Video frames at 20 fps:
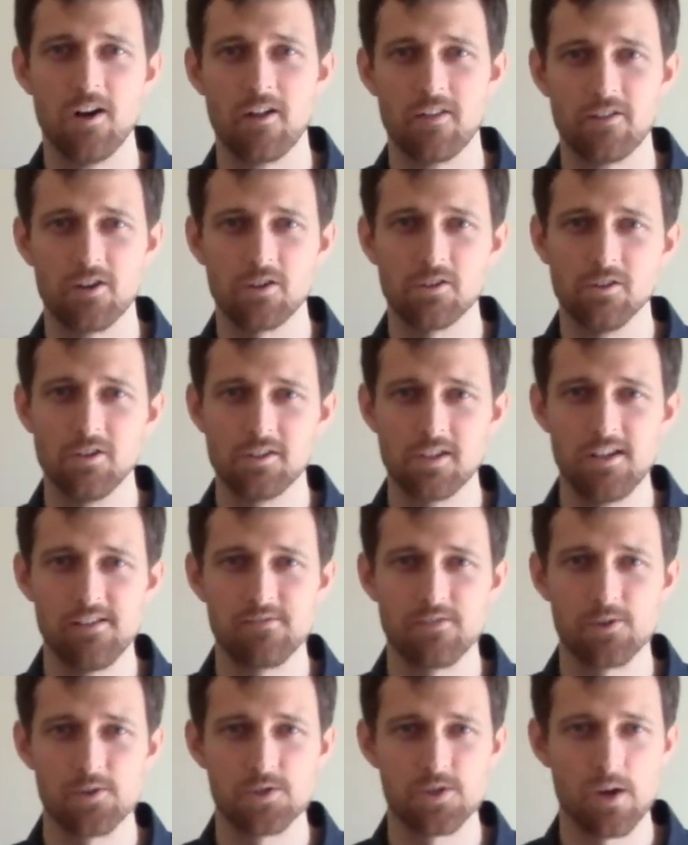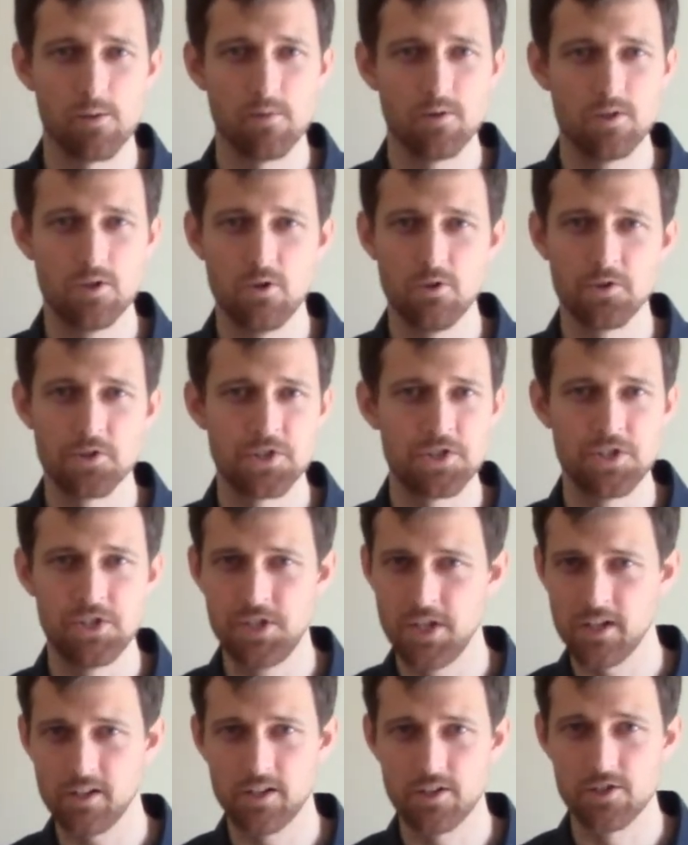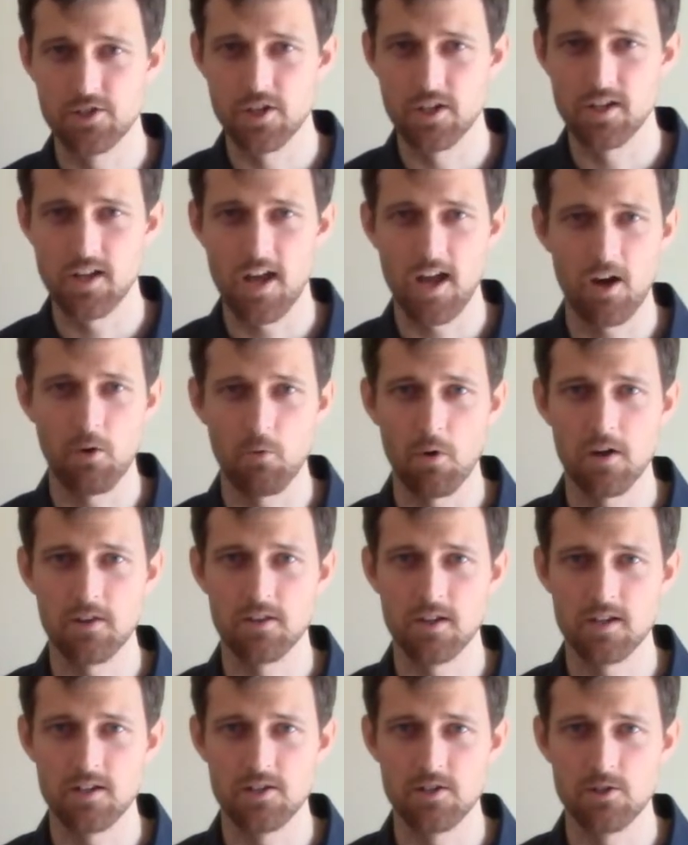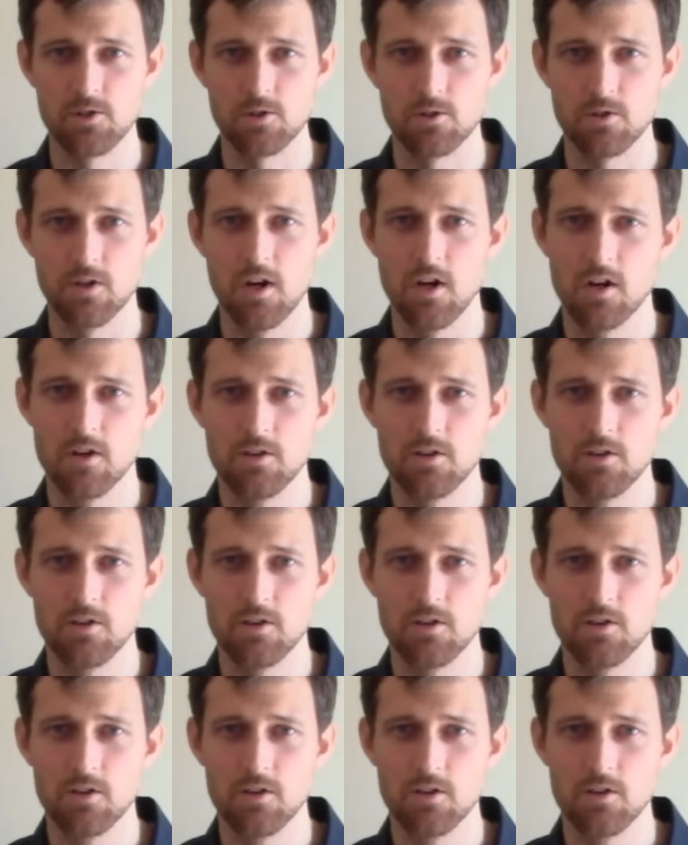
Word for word: They're looking for someone who is diligent at what they do.